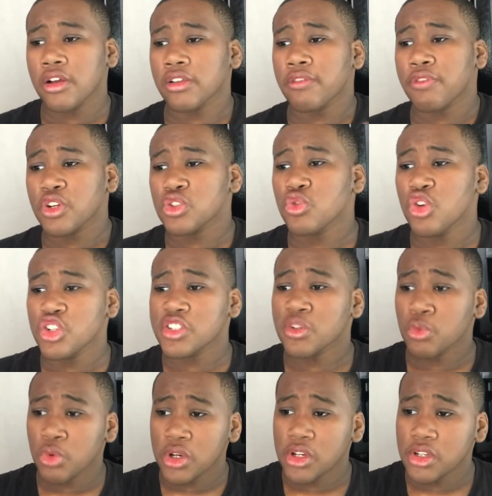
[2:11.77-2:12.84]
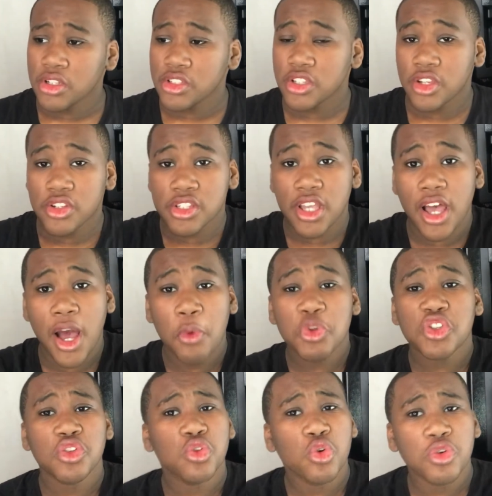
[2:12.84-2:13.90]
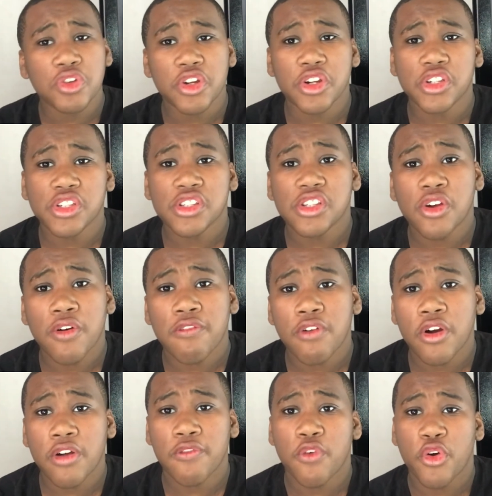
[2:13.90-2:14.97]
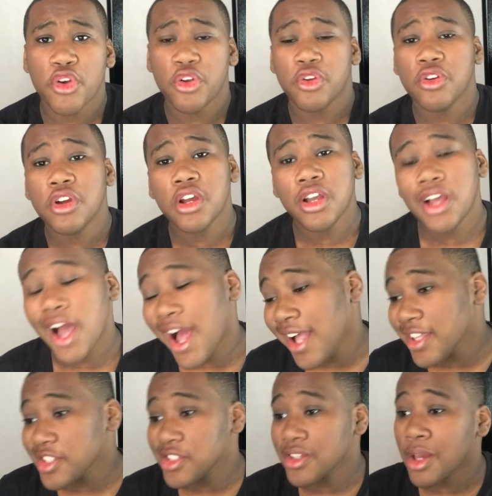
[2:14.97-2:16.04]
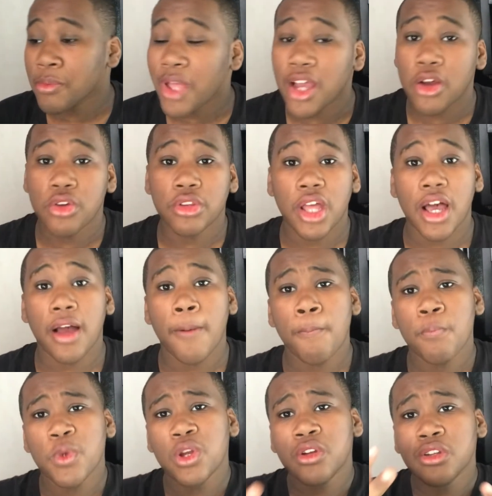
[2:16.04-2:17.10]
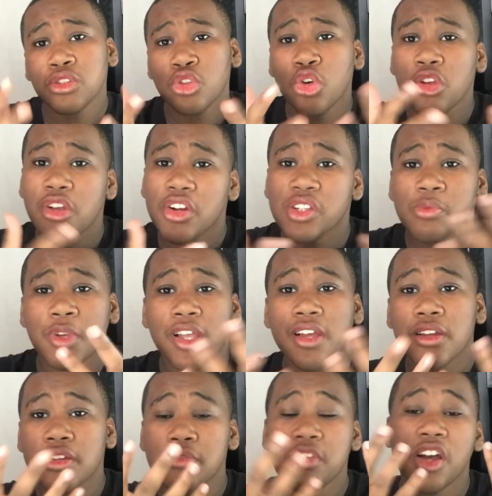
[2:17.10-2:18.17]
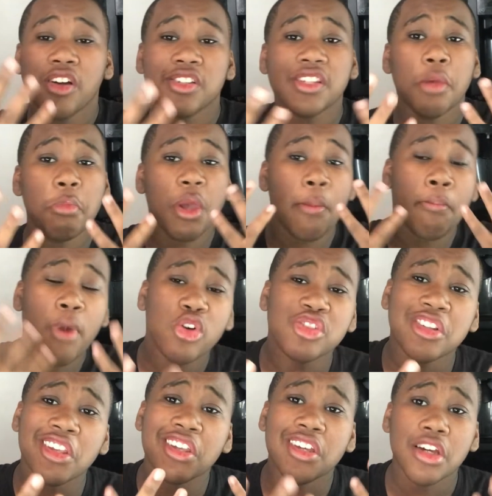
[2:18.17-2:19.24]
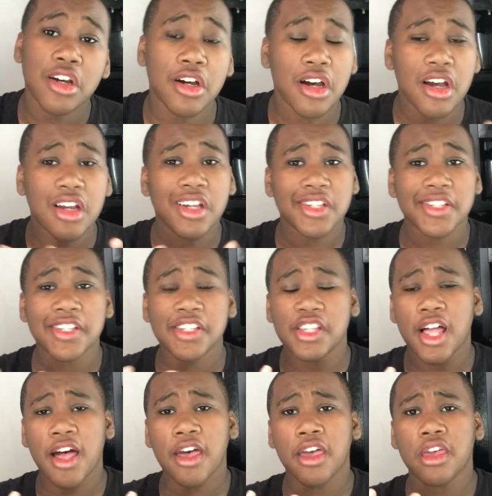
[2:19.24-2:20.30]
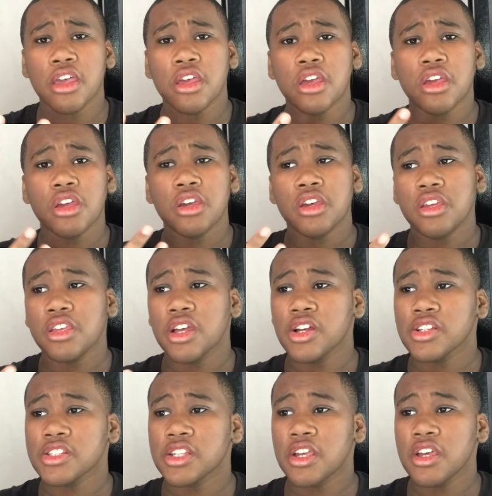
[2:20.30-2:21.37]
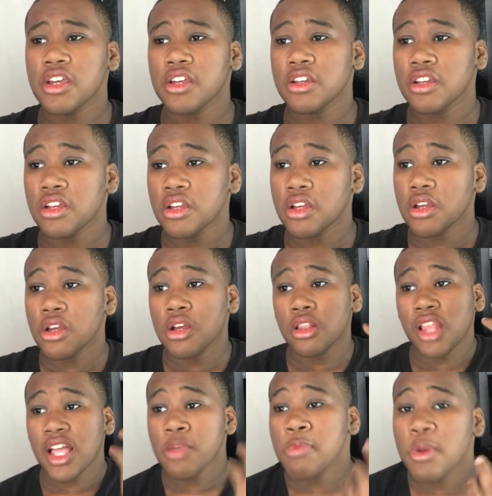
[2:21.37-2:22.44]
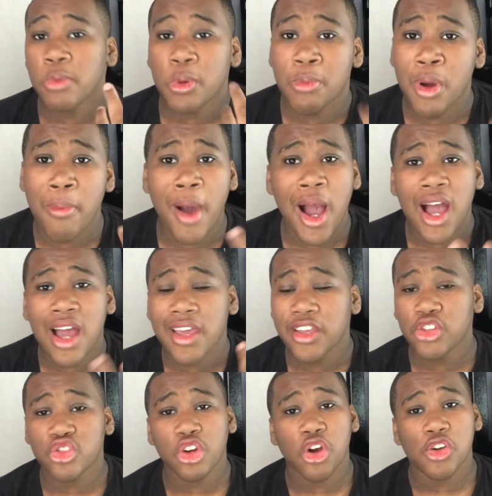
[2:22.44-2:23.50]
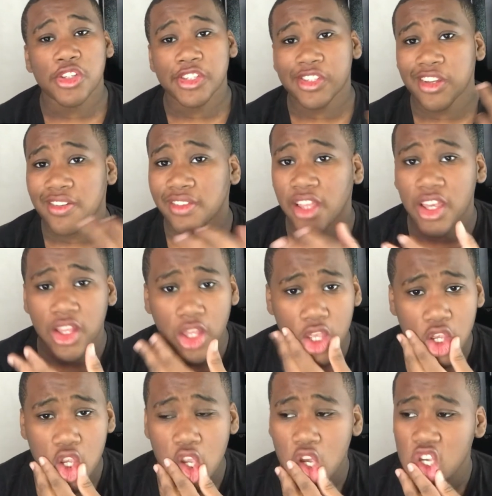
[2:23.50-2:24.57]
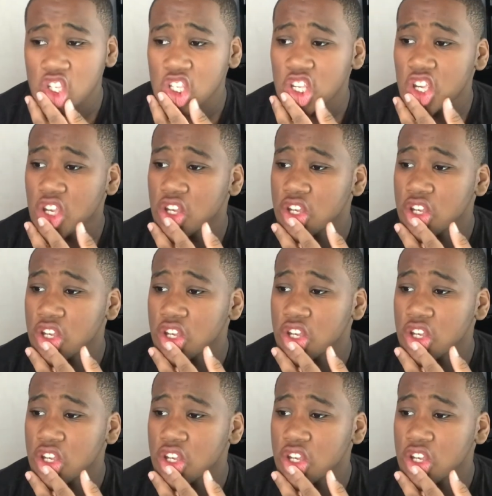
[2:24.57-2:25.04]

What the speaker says: First question was, you know what I'm saying? How was the New Year's so far for you? Honestly, I'm not gonna lie. New Year's been, you know what I'm saying, been mostly good, because it's like, you know what I'm saying, a lot of people have been buying intros and stuff lately, you know what I'm